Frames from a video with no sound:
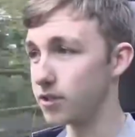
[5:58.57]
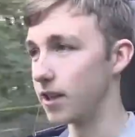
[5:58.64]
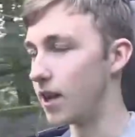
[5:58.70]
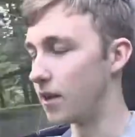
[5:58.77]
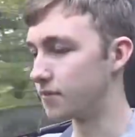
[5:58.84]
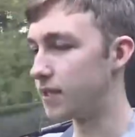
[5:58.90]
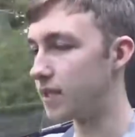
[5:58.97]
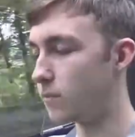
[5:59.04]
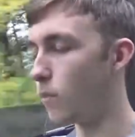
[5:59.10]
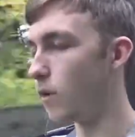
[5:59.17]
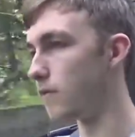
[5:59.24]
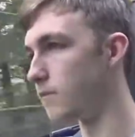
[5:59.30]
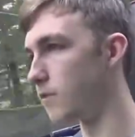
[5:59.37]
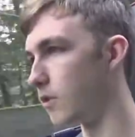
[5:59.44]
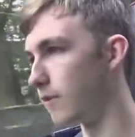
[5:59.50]
Now I've seen
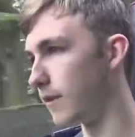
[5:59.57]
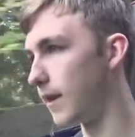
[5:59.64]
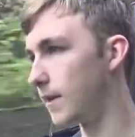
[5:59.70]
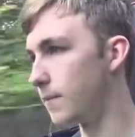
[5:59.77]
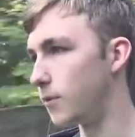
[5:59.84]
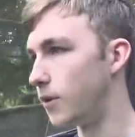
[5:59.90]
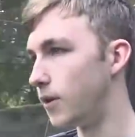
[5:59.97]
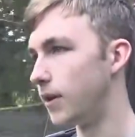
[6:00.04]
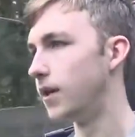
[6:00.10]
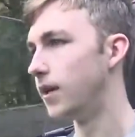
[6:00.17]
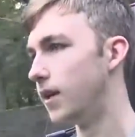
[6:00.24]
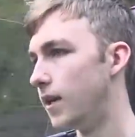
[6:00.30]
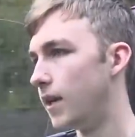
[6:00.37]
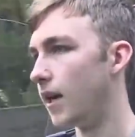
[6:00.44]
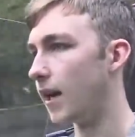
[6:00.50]
one already, but
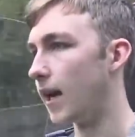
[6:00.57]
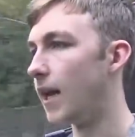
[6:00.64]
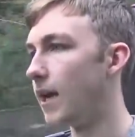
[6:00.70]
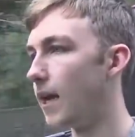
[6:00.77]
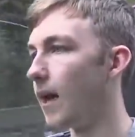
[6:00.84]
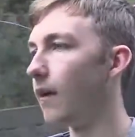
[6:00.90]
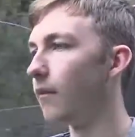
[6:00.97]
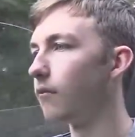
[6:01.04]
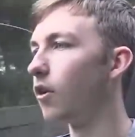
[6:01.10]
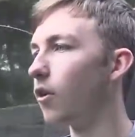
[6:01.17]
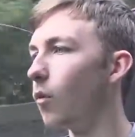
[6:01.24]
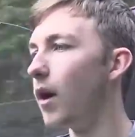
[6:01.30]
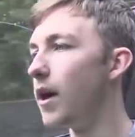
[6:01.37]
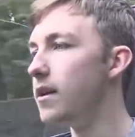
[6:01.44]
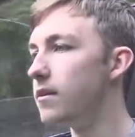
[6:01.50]
again, I've got to
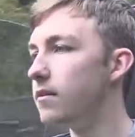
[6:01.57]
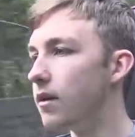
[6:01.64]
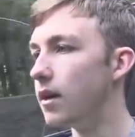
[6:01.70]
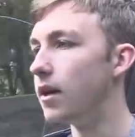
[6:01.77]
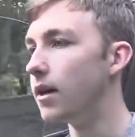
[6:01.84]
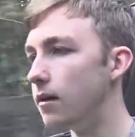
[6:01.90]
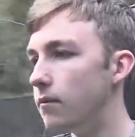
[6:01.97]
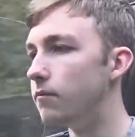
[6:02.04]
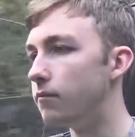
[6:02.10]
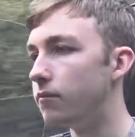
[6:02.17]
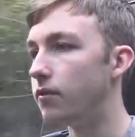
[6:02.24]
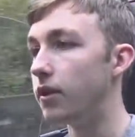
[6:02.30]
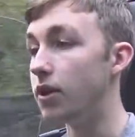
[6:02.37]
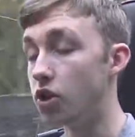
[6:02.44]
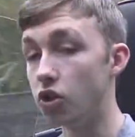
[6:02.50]
wait for the
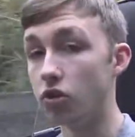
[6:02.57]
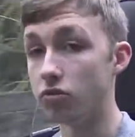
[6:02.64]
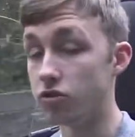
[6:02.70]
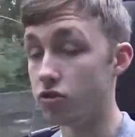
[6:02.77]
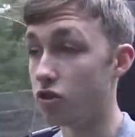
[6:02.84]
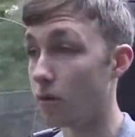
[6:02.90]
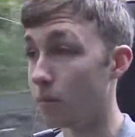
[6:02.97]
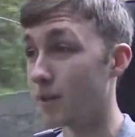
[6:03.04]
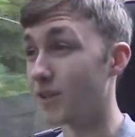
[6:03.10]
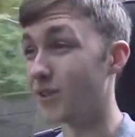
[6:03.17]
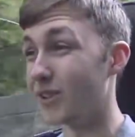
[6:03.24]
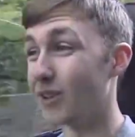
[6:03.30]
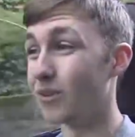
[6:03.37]
insurance to drop a